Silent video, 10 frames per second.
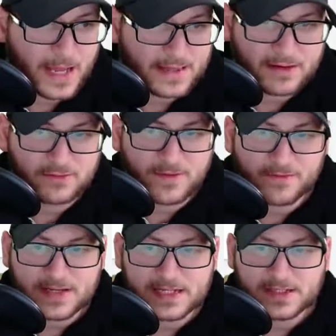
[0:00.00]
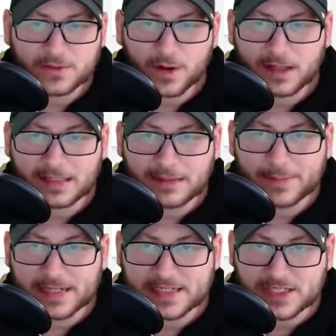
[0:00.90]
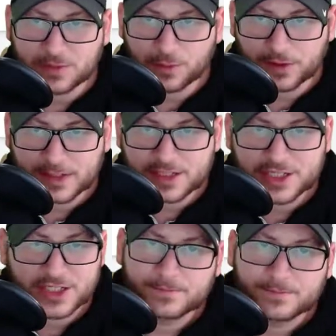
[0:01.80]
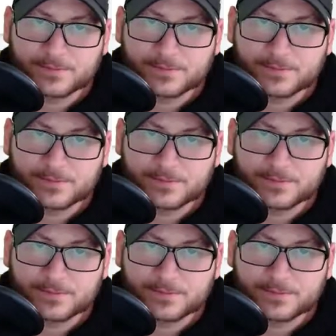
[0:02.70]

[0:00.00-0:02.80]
and then 50 to unlimited storage.